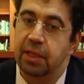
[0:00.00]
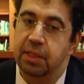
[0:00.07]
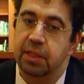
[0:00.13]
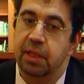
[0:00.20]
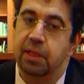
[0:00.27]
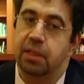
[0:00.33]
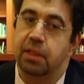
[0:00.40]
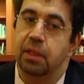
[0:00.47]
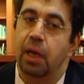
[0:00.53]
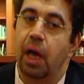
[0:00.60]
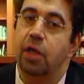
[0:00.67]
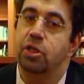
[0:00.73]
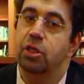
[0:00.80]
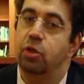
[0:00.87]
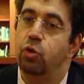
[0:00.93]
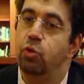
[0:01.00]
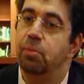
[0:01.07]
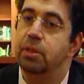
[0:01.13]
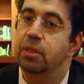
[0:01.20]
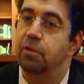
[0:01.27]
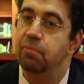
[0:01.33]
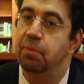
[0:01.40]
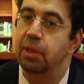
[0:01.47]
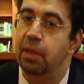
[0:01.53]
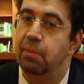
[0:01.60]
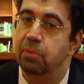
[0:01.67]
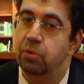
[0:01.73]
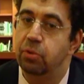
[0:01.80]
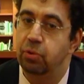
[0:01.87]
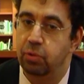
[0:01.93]
is that actually humans have been
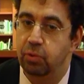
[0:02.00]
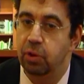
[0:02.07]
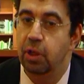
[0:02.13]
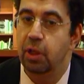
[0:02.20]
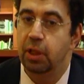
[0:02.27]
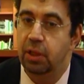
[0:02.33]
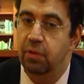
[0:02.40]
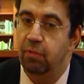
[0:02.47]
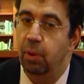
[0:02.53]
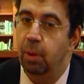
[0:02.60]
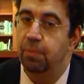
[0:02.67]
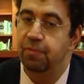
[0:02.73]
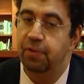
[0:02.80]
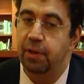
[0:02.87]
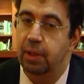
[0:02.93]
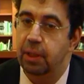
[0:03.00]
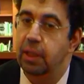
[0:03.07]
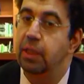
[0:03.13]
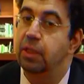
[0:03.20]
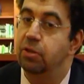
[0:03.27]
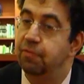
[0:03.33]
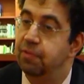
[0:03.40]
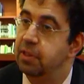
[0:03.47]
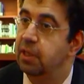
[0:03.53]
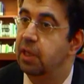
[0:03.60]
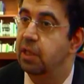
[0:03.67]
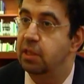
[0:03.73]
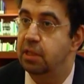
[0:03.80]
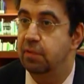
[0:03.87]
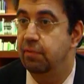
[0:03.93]
able to develop fairly
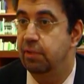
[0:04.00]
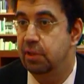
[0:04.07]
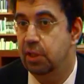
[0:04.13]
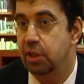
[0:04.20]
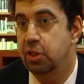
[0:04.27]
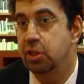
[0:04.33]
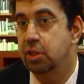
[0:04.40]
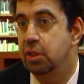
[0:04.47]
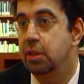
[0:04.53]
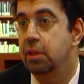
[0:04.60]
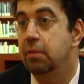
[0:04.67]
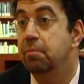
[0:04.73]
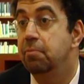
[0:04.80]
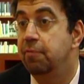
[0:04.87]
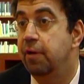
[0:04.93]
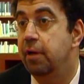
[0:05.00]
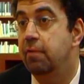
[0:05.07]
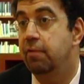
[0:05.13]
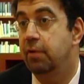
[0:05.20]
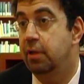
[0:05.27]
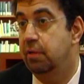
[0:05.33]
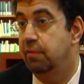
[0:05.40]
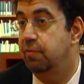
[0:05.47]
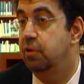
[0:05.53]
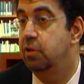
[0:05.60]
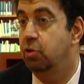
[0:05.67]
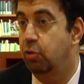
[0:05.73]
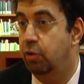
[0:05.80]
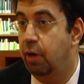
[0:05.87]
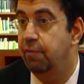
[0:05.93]
sophisticated civilizations in very, very different
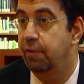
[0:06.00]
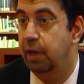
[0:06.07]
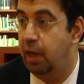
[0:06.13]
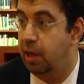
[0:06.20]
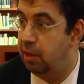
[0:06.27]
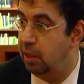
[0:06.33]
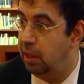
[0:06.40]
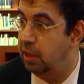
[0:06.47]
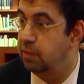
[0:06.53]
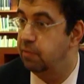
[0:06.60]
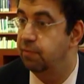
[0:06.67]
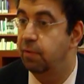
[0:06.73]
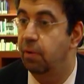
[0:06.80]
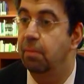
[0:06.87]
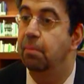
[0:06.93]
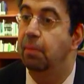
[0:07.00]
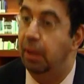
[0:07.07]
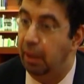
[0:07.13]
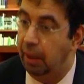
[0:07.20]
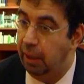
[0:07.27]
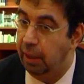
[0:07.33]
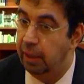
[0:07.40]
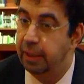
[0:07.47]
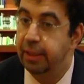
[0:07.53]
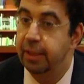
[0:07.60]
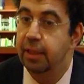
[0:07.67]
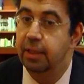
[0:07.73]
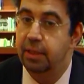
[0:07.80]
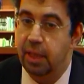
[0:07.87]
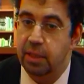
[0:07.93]
geographic areas, from
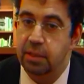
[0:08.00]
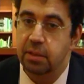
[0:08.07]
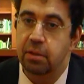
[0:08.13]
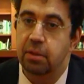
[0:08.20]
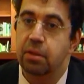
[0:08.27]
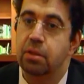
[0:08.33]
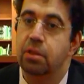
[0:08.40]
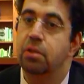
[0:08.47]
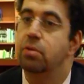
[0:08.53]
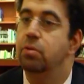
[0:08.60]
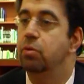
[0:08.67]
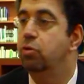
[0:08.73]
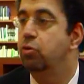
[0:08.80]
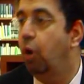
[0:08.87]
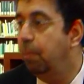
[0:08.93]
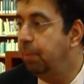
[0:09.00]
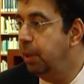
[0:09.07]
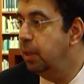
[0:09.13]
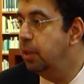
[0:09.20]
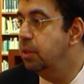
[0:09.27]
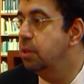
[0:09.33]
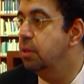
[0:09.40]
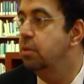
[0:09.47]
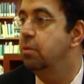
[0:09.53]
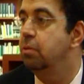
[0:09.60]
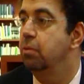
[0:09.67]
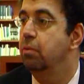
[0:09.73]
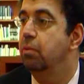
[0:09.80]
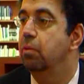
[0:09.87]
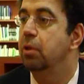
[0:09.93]
deserts to tropics
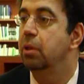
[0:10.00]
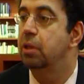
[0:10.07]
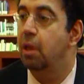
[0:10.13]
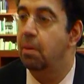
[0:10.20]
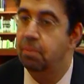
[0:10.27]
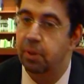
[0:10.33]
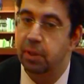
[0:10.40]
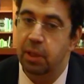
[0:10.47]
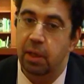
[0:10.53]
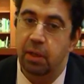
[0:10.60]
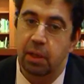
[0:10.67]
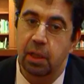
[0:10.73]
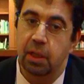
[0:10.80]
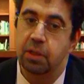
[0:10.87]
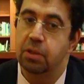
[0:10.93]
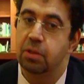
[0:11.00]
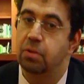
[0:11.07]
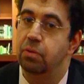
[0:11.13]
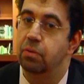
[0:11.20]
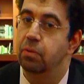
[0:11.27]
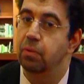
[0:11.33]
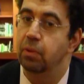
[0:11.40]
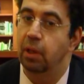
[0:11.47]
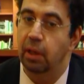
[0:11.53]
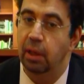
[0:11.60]
to temperate areas to